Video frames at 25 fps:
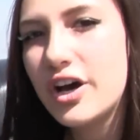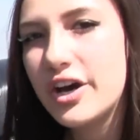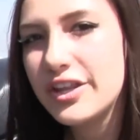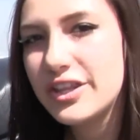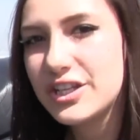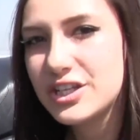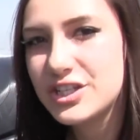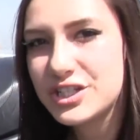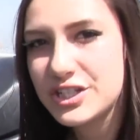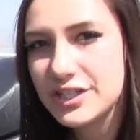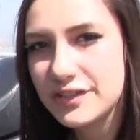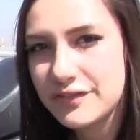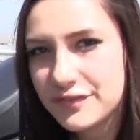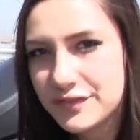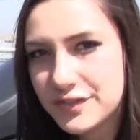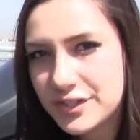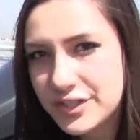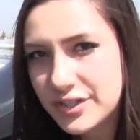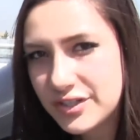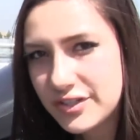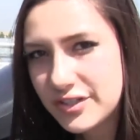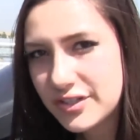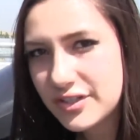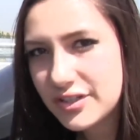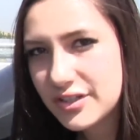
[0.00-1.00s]
on the
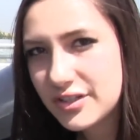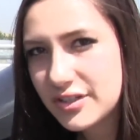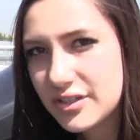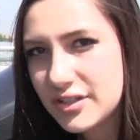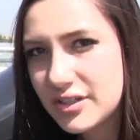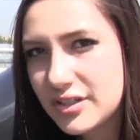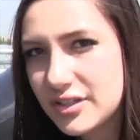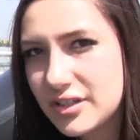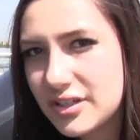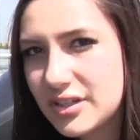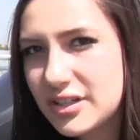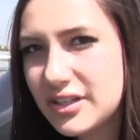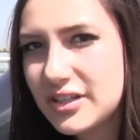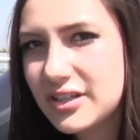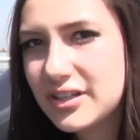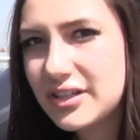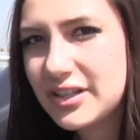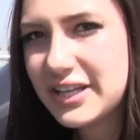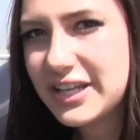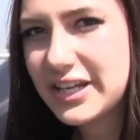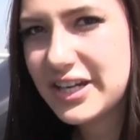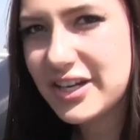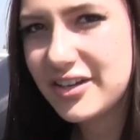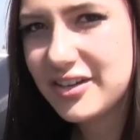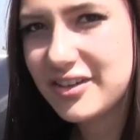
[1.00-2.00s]
shifter
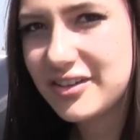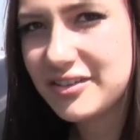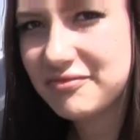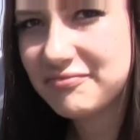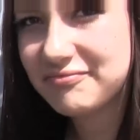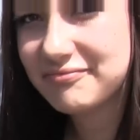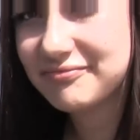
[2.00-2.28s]
gear